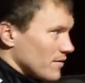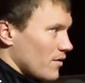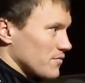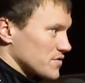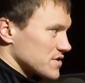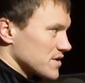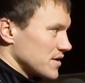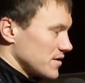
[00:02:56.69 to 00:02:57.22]

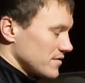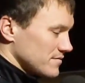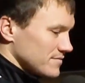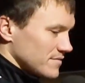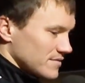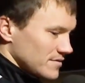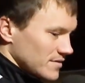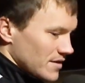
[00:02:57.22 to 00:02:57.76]
Obviously,
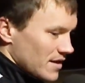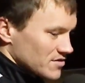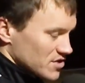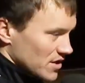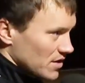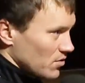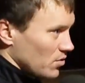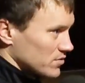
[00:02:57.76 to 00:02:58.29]
as
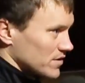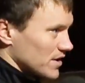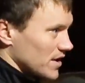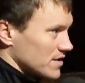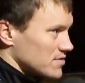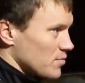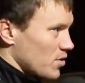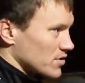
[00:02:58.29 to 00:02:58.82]
you get older, it
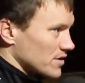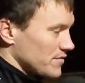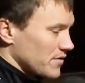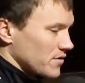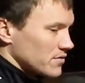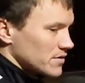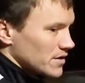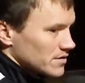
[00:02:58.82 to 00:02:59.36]
gets more
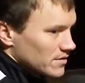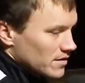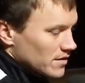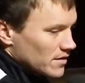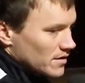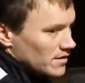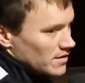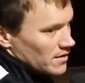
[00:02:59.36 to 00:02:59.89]
difficult, and
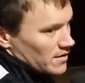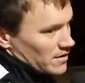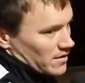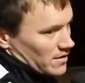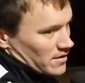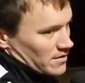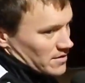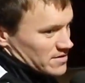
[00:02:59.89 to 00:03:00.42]

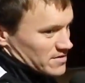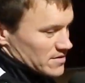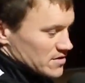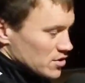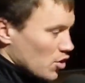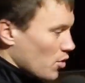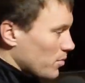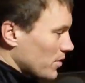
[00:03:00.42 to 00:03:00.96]
there's
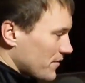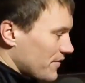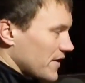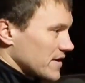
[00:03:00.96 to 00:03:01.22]
a couple of